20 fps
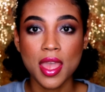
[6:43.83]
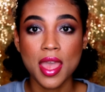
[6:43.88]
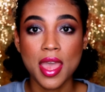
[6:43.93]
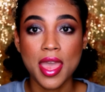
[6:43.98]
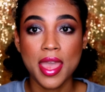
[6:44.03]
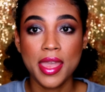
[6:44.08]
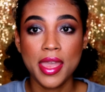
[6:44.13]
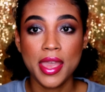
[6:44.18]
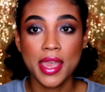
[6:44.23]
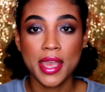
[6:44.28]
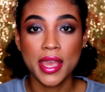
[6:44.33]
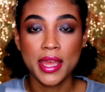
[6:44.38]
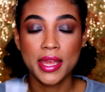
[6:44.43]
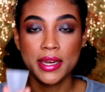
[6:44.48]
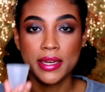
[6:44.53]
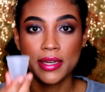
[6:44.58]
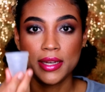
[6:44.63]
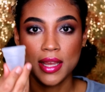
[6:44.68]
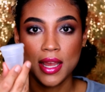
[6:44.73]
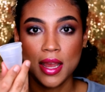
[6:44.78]

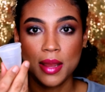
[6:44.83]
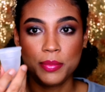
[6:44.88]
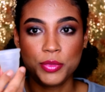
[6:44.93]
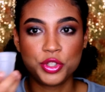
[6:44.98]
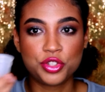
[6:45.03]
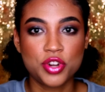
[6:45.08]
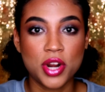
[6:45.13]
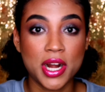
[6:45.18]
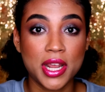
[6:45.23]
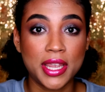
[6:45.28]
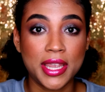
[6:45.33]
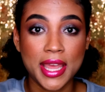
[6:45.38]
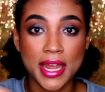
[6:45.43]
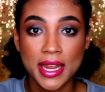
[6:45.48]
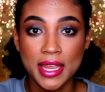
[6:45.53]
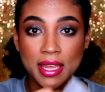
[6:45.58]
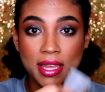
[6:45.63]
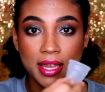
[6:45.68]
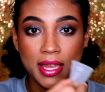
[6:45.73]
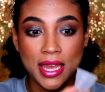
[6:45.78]
and you try to get
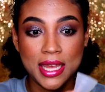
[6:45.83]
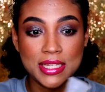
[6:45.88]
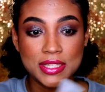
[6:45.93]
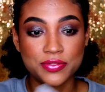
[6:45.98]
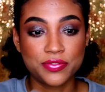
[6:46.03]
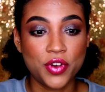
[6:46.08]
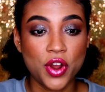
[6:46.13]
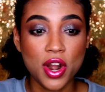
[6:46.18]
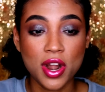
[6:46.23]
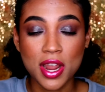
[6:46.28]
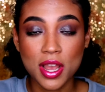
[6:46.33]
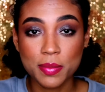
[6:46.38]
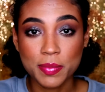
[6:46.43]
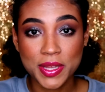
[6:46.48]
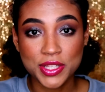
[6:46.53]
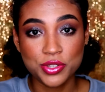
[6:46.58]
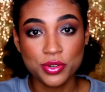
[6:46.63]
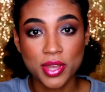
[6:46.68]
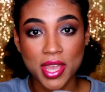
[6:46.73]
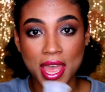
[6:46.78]
it as far up
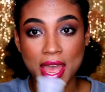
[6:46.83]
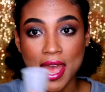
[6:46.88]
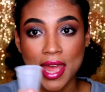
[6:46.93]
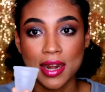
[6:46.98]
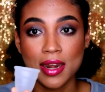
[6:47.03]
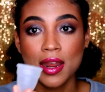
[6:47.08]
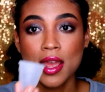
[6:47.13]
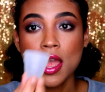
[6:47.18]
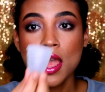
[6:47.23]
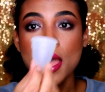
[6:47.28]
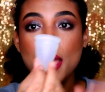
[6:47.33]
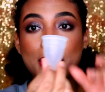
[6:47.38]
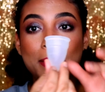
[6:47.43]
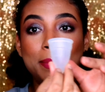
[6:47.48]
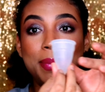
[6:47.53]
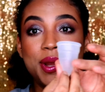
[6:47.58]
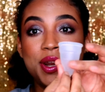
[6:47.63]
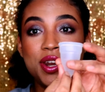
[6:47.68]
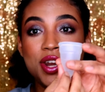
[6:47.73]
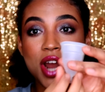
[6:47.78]
as you can,
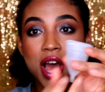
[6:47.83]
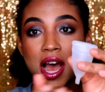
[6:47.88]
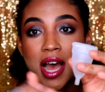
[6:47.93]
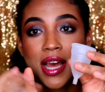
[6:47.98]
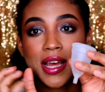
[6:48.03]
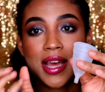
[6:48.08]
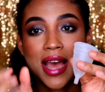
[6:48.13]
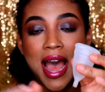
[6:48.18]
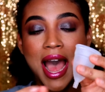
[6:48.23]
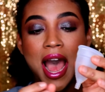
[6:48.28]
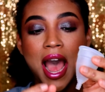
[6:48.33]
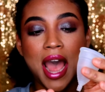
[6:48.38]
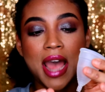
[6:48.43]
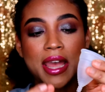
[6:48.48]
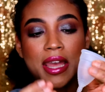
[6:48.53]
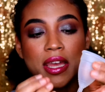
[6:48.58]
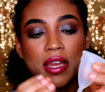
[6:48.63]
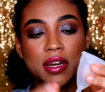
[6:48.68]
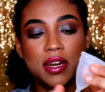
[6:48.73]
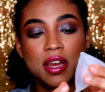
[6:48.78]
but not high
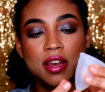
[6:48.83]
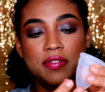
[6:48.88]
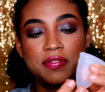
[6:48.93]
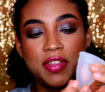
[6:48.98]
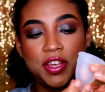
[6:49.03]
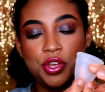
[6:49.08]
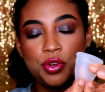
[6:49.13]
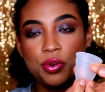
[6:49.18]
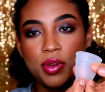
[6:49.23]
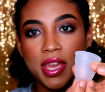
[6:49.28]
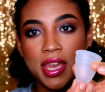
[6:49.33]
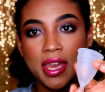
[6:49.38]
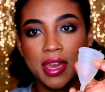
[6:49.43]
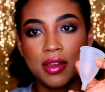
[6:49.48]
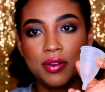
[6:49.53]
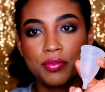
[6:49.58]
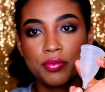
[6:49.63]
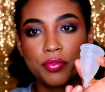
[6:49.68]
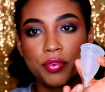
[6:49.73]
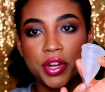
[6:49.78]
enough that you
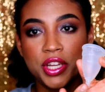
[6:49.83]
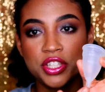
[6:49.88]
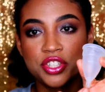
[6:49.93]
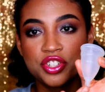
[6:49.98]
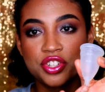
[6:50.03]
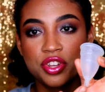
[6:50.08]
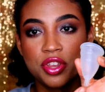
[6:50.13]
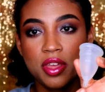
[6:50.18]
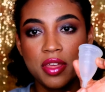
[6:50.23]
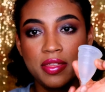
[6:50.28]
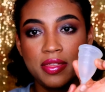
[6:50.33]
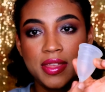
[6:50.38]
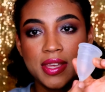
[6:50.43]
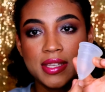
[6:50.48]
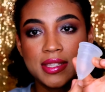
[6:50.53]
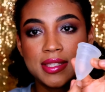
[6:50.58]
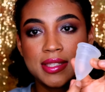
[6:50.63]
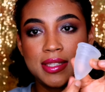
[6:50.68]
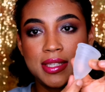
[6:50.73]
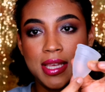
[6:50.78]
can't reach
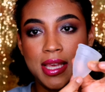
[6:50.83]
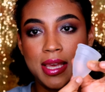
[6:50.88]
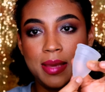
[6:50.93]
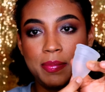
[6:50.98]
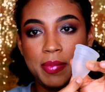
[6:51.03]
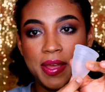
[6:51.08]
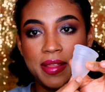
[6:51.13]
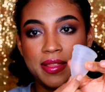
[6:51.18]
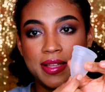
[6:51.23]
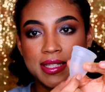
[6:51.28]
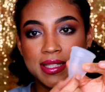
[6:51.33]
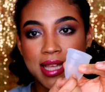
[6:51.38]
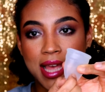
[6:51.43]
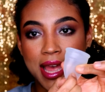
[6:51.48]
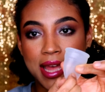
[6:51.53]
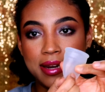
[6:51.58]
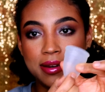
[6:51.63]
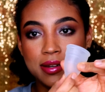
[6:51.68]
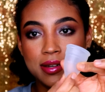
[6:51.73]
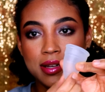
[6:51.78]
this tip and this
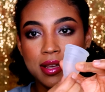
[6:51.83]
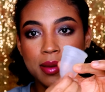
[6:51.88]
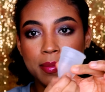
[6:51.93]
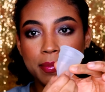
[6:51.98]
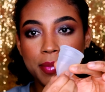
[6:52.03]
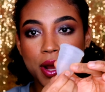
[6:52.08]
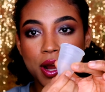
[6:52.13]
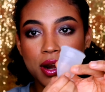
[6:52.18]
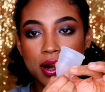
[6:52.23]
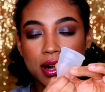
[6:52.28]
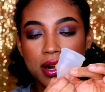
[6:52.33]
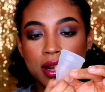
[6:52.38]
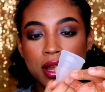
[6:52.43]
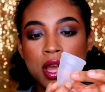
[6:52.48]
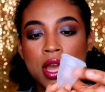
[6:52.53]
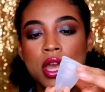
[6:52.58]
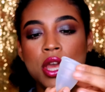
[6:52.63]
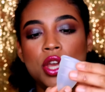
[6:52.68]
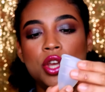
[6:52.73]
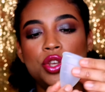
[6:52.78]
end part.
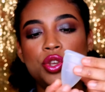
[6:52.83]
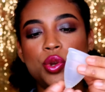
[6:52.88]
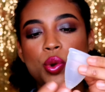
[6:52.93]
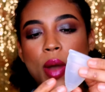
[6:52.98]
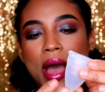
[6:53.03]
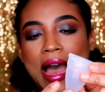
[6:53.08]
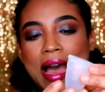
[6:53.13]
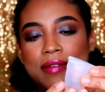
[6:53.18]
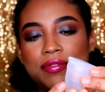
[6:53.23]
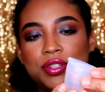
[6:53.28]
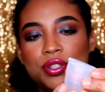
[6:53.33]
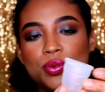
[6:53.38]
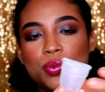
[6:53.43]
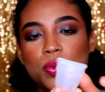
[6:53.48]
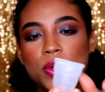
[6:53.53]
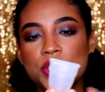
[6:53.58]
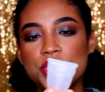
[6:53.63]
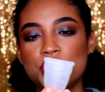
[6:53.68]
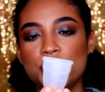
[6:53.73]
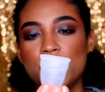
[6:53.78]
You have to,
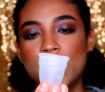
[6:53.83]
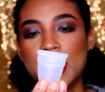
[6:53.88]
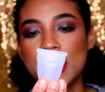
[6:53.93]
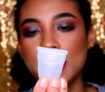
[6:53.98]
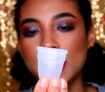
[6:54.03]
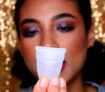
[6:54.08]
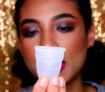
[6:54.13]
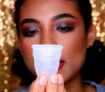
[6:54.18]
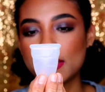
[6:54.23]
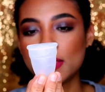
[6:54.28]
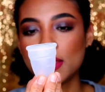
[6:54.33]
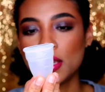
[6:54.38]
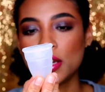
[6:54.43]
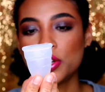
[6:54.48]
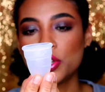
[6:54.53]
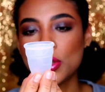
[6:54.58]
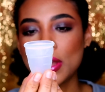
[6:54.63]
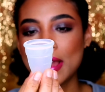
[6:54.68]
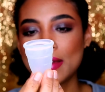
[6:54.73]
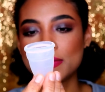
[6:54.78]
once you get it in there,
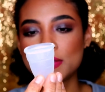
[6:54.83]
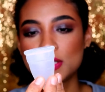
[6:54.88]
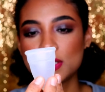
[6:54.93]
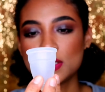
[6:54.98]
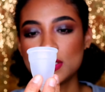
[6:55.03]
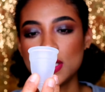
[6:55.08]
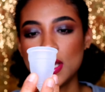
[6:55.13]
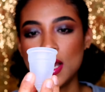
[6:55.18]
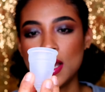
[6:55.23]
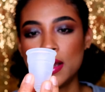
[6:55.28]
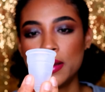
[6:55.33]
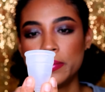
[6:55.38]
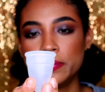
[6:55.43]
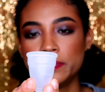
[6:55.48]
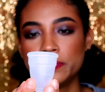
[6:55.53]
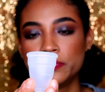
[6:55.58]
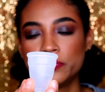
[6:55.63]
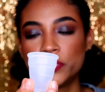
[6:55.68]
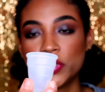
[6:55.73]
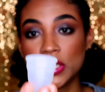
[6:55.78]
you have
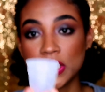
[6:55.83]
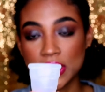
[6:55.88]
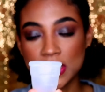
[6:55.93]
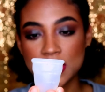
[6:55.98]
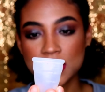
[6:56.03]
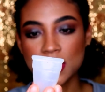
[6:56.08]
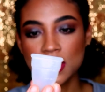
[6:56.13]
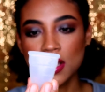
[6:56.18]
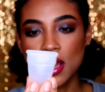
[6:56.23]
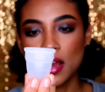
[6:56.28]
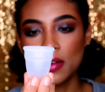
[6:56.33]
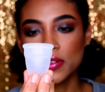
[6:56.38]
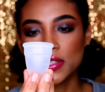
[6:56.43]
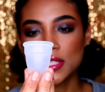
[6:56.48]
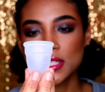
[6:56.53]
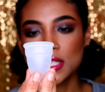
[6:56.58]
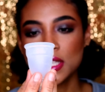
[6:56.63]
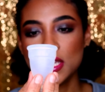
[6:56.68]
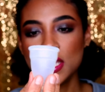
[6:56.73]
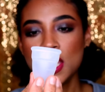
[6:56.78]
to release it
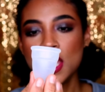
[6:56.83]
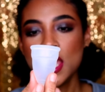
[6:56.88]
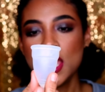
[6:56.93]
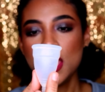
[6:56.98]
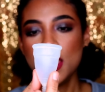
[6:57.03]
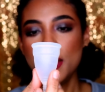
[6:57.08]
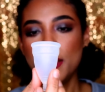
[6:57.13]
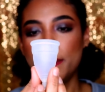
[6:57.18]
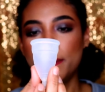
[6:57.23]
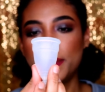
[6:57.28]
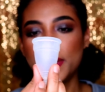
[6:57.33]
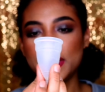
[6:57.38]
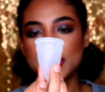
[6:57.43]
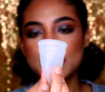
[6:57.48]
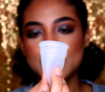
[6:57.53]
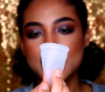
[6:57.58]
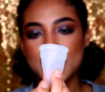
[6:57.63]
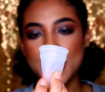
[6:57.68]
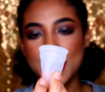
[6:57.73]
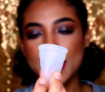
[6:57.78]
obviously,
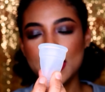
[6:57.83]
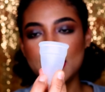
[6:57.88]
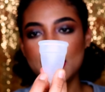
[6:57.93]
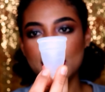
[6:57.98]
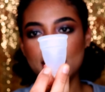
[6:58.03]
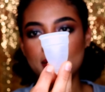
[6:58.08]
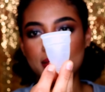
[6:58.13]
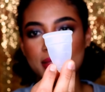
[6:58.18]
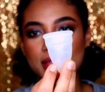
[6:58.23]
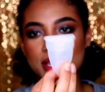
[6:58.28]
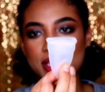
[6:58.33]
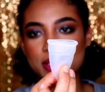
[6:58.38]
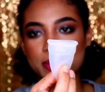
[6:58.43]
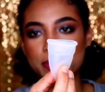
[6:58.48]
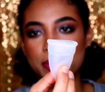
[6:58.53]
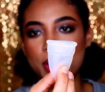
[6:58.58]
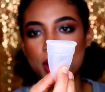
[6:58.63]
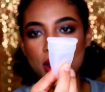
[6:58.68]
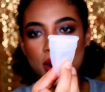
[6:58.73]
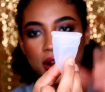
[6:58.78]
but take this
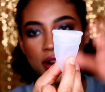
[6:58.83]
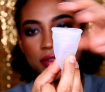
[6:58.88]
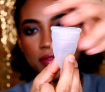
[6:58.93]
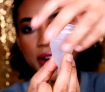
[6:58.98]
part